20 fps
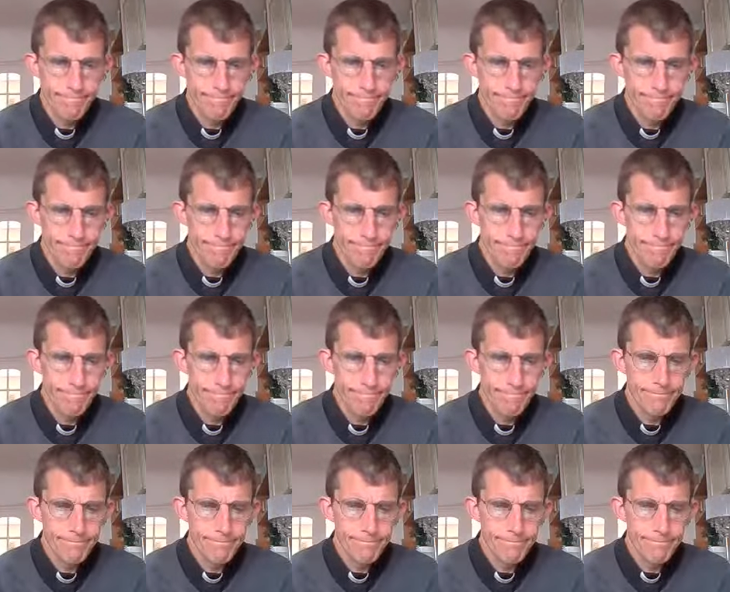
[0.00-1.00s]

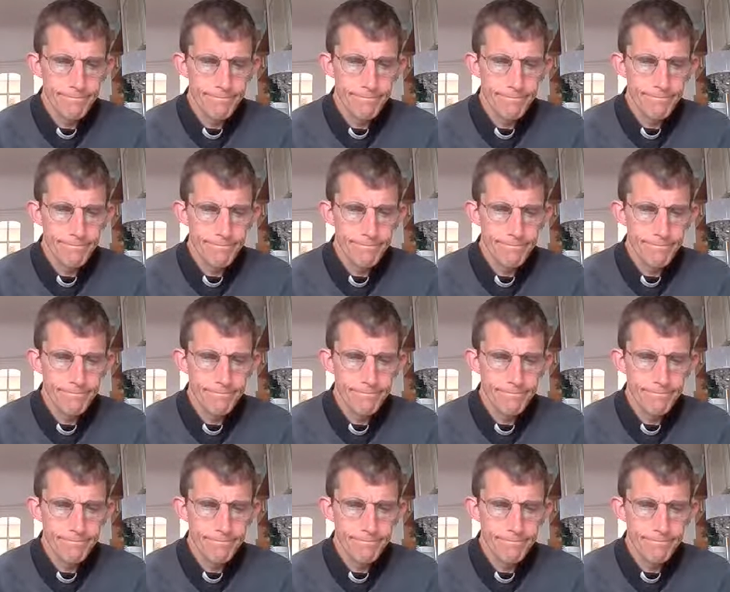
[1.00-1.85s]
No one is speaking in this clip.